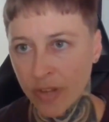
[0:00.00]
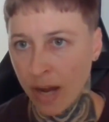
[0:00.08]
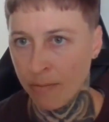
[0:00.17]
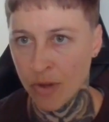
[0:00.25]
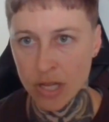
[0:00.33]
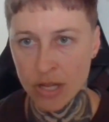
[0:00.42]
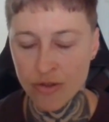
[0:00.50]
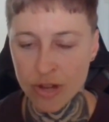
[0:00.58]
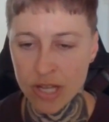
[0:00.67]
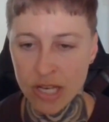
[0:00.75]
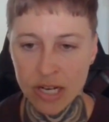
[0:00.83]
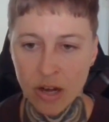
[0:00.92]
I'm just
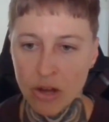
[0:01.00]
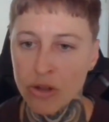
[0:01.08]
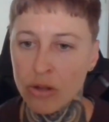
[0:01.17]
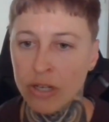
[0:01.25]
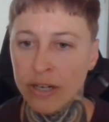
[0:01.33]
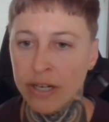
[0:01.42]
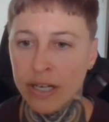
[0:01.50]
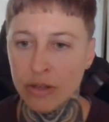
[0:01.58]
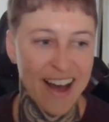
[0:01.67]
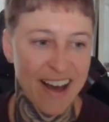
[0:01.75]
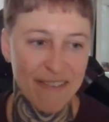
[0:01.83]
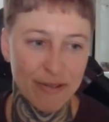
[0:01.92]
interested in also learning.
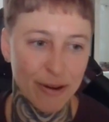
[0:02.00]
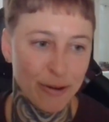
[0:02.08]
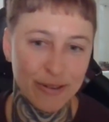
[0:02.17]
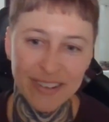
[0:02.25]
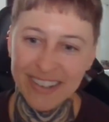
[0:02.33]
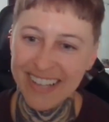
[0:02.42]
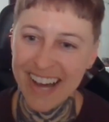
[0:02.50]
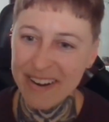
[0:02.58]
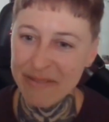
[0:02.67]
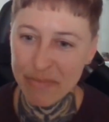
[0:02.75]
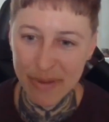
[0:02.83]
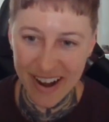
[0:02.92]
I've grown a lot
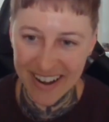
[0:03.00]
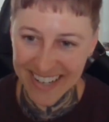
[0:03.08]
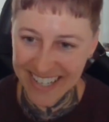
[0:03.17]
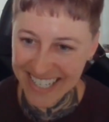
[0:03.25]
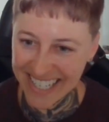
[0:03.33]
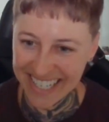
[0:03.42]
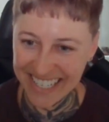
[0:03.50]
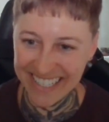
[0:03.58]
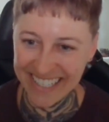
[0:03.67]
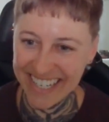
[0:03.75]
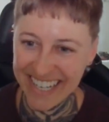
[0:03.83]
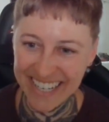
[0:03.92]
of product
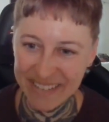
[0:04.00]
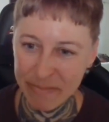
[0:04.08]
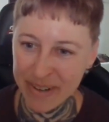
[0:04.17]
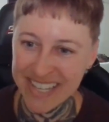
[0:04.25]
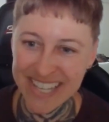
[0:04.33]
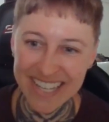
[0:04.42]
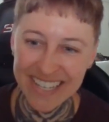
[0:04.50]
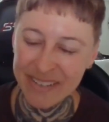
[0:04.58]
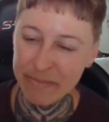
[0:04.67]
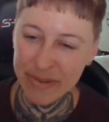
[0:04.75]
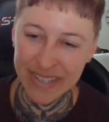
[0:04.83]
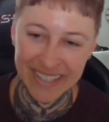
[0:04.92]
and bust
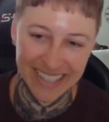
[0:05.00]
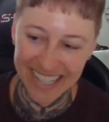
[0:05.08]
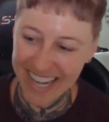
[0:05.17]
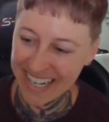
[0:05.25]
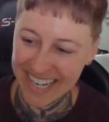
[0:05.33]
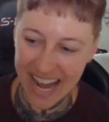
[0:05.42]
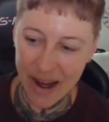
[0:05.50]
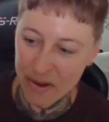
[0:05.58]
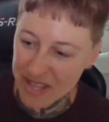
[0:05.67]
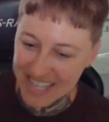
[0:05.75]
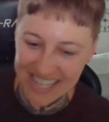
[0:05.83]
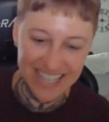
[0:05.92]
up in a lot of
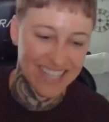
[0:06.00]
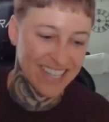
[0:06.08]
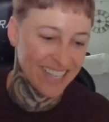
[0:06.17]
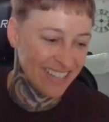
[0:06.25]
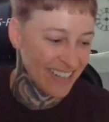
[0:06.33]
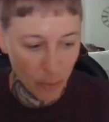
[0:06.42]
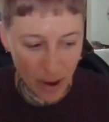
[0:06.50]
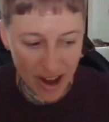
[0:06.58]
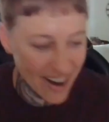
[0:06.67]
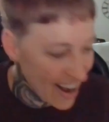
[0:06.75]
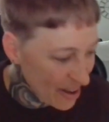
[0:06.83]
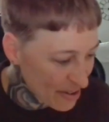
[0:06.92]
houses and
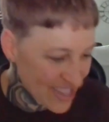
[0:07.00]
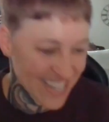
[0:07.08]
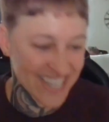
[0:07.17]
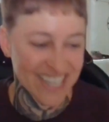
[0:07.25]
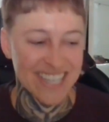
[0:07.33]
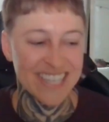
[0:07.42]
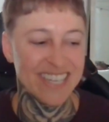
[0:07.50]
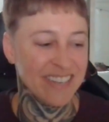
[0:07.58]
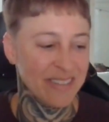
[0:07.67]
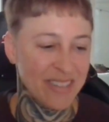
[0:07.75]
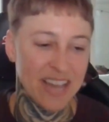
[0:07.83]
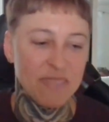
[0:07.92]
warehouses,
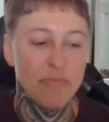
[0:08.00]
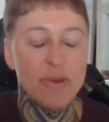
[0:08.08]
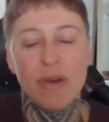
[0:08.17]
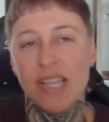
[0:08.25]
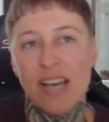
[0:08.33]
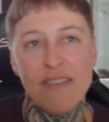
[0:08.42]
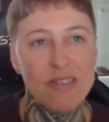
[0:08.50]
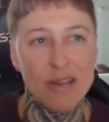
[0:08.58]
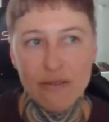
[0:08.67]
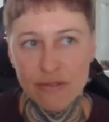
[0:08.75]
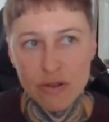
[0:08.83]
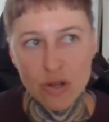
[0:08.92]
and that's been my
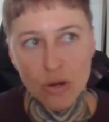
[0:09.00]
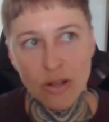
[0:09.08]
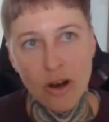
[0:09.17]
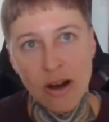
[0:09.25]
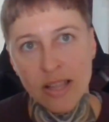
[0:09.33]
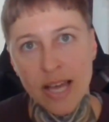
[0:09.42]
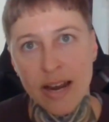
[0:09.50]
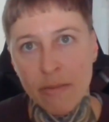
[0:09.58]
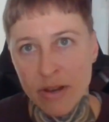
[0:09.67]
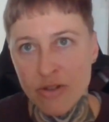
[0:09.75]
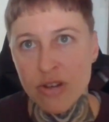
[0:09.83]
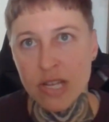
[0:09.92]
lifestyle for so long that I'm
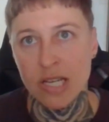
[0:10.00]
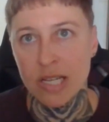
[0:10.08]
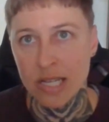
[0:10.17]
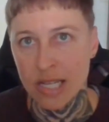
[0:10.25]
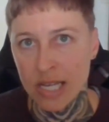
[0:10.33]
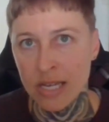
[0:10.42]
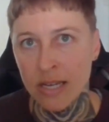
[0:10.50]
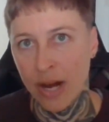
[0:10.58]
interested to see.